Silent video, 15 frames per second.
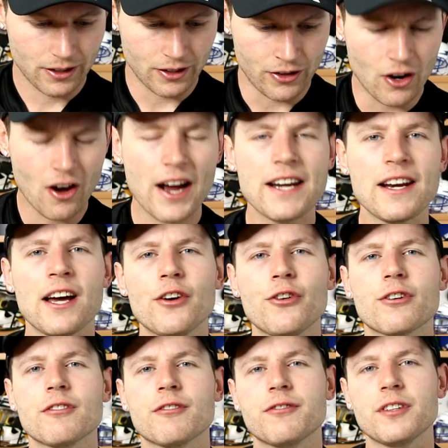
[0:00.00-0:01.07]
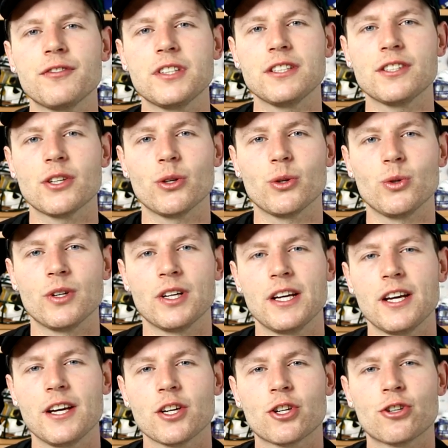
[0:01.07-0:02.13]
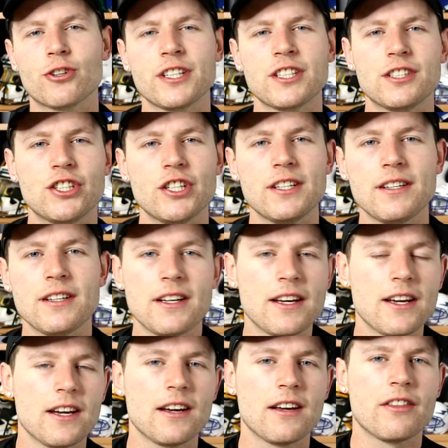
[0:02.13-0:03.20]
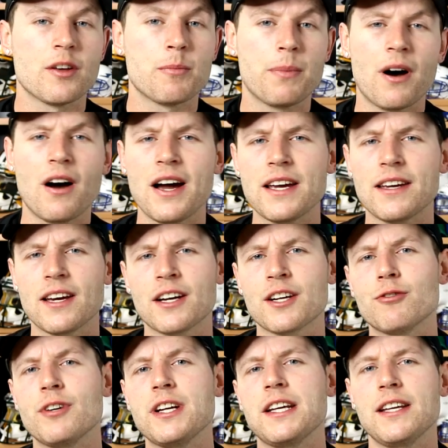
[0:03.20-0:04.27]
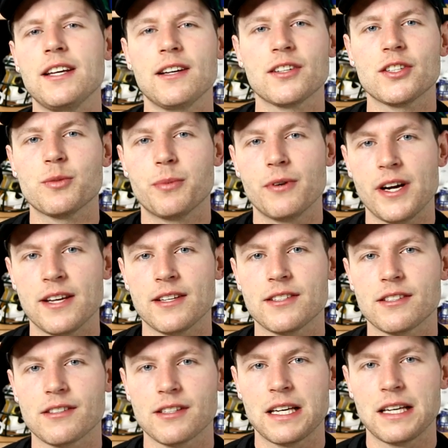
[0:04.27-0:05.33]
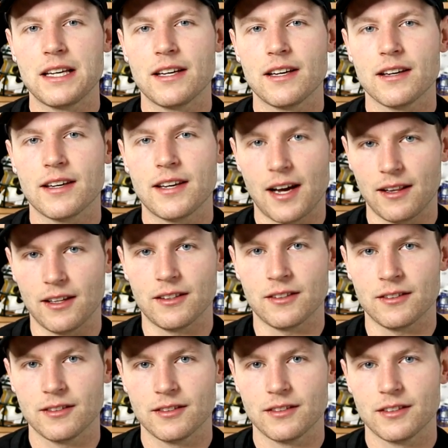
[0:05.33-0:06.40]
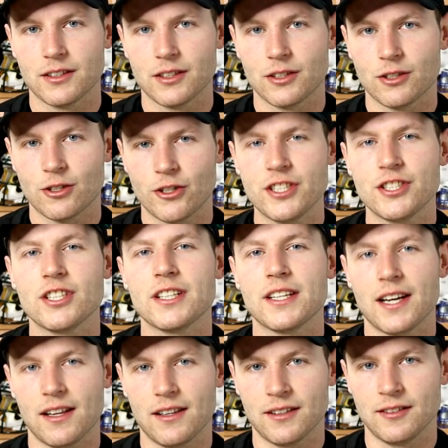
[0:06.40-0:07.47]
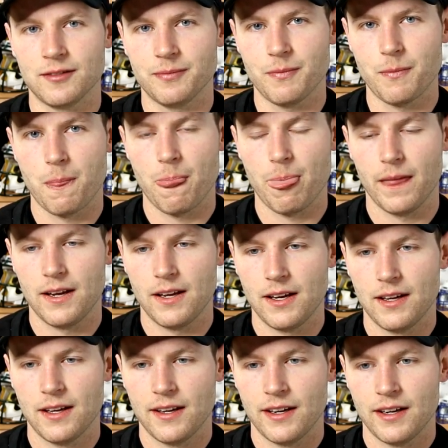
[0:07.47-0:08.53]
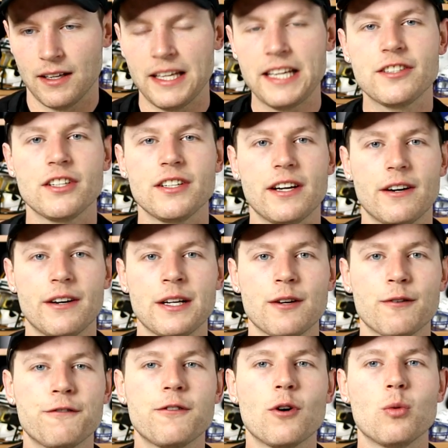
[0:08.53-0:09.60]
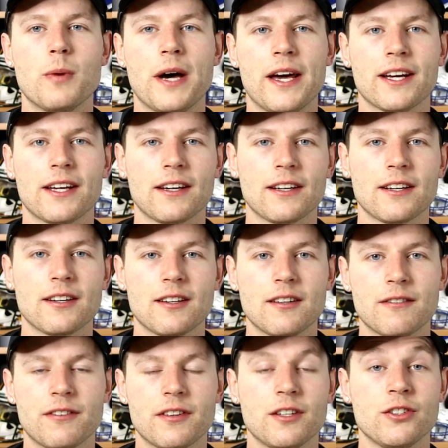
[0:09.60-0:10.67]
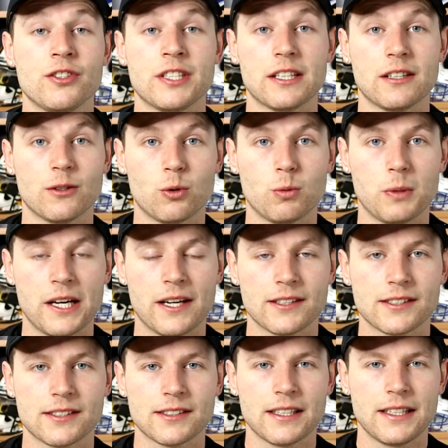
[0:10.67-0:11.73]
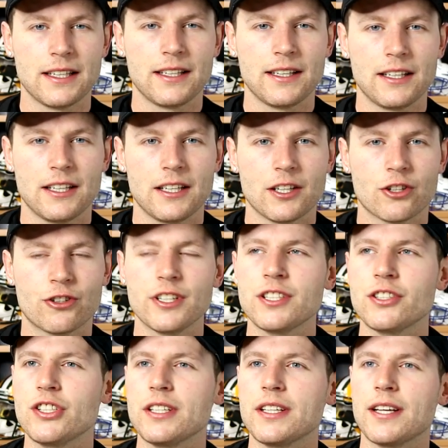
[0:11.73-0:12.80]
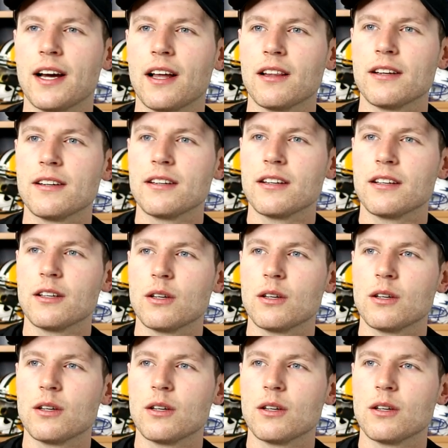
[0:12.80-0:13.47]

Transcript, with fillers: 952, Christian the Paekakariki Express Cullen. Christian Cullen, legendary fullback for the New Zealand All Blacks. Christian Cullen